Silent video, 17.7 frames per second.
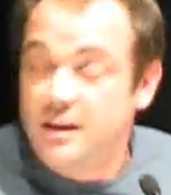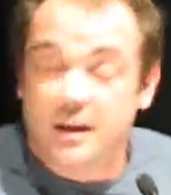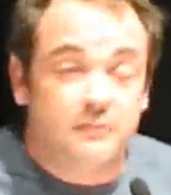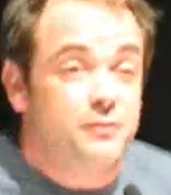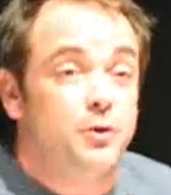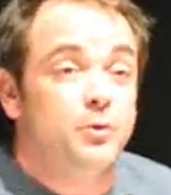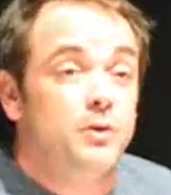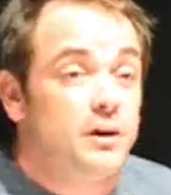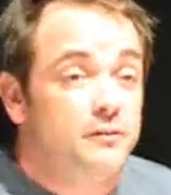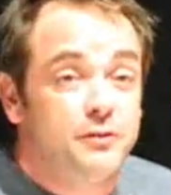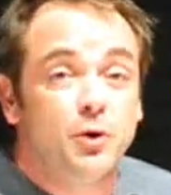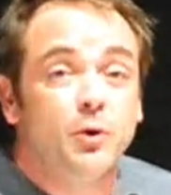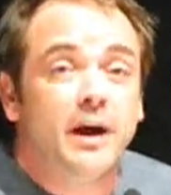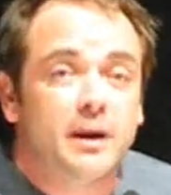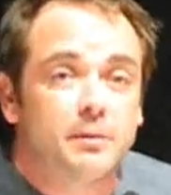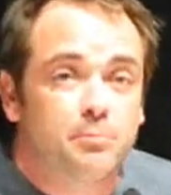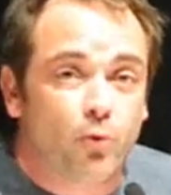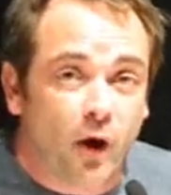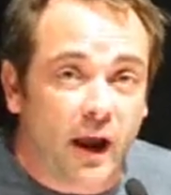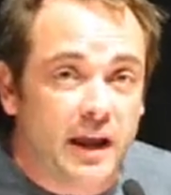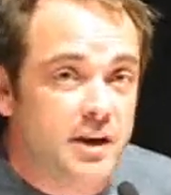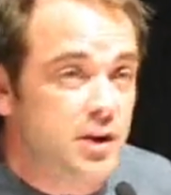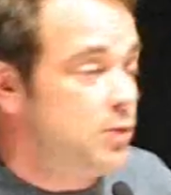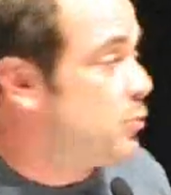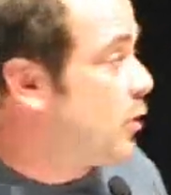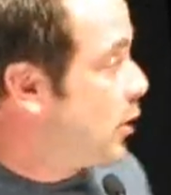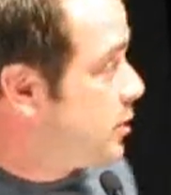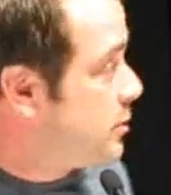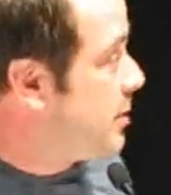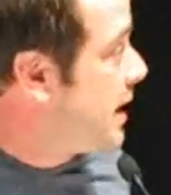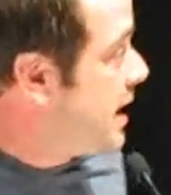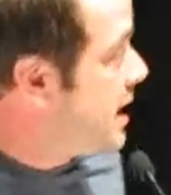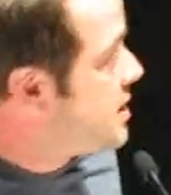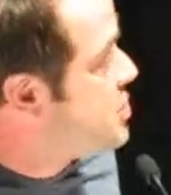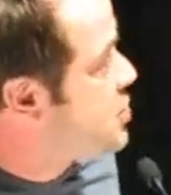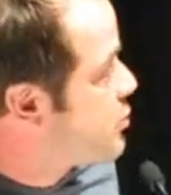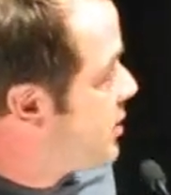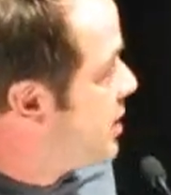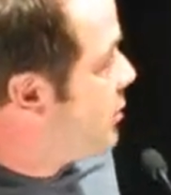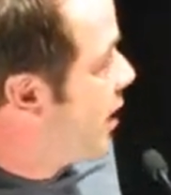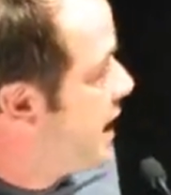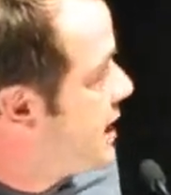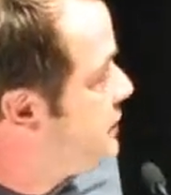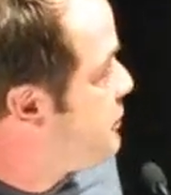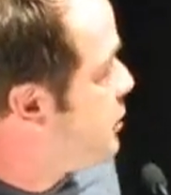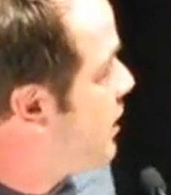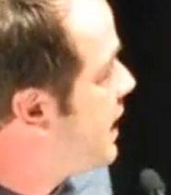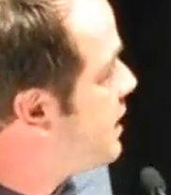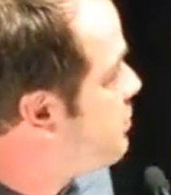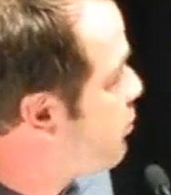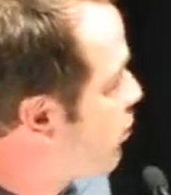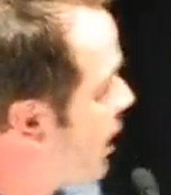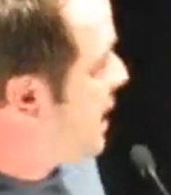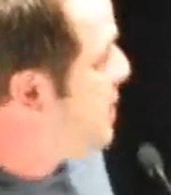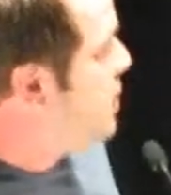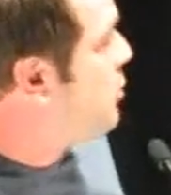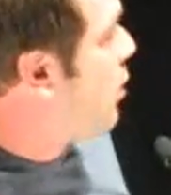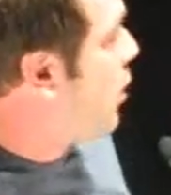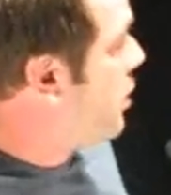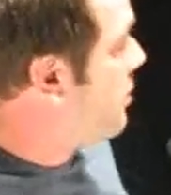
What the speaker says: If you had a brain you wrote about history, right? If you had a brain you